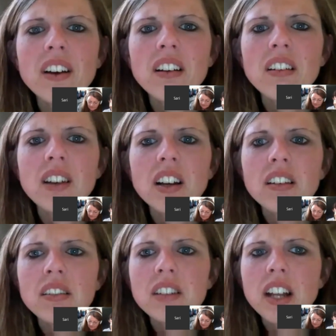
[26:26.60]
So
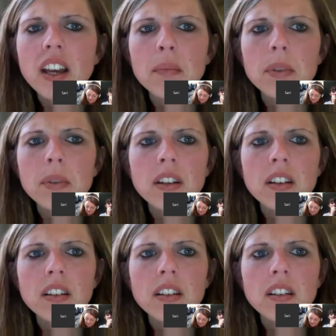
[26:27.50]
you're an
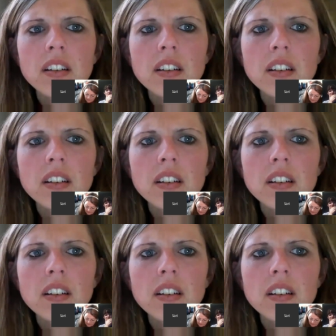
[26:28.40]
SPS.